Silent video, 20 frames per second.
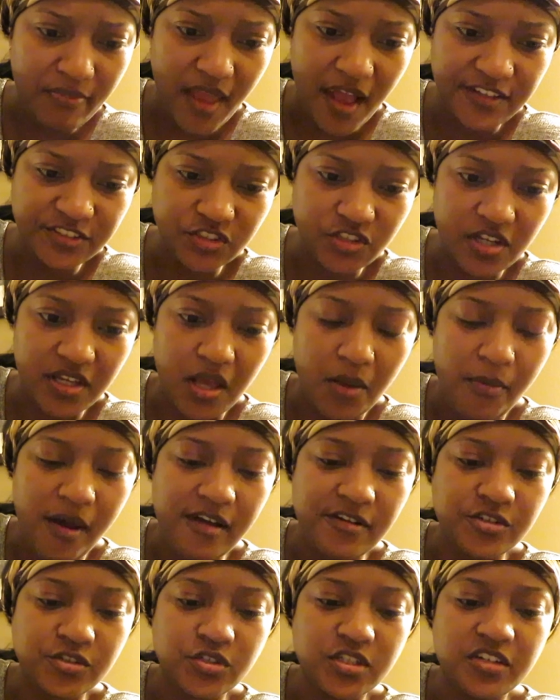I started getting
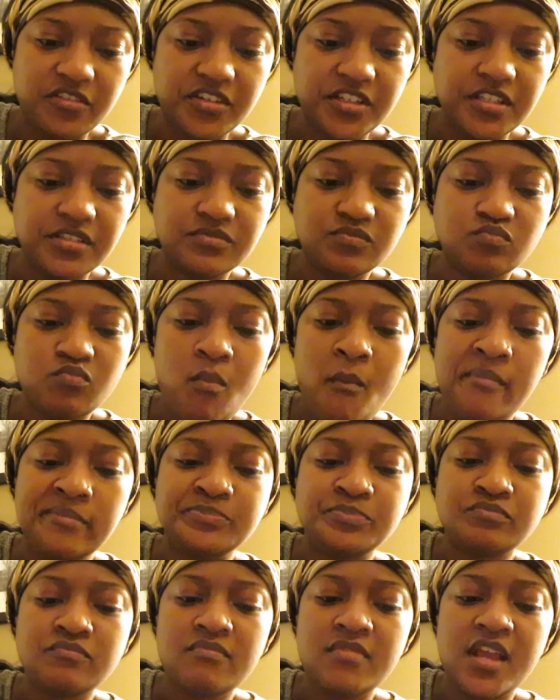paranoid already.
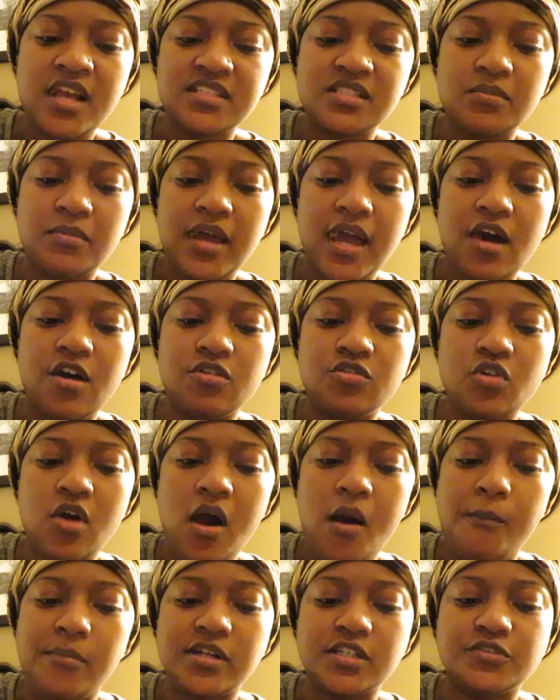Cause I'm like, I don't know
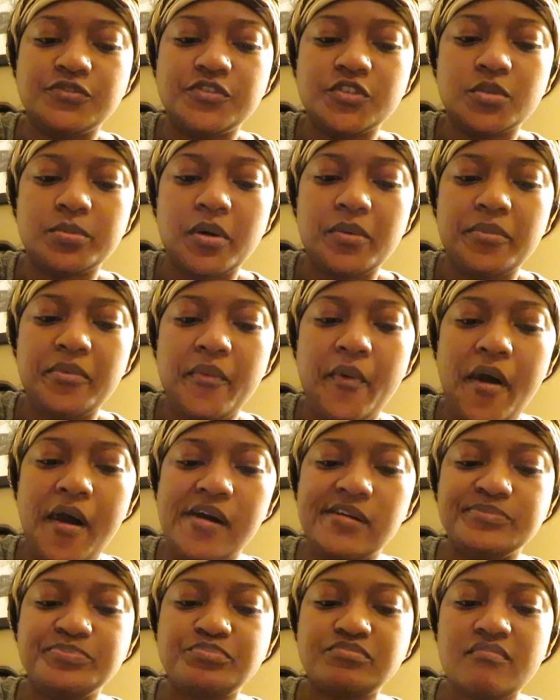how I'm gonna feel, blah blah
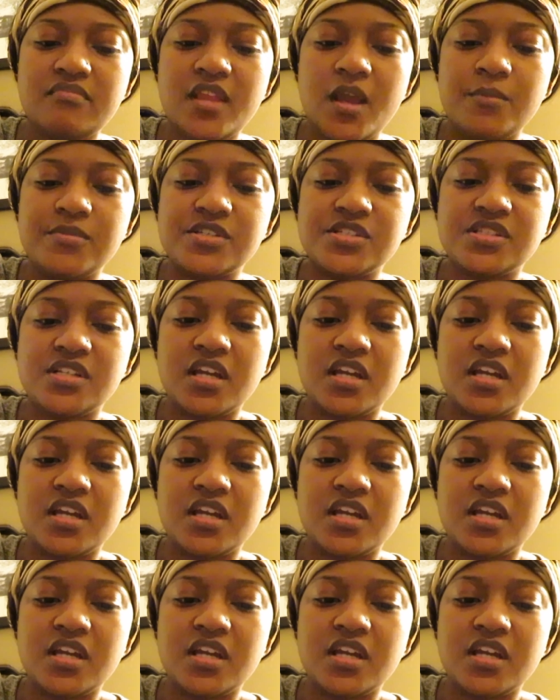blah. I'm just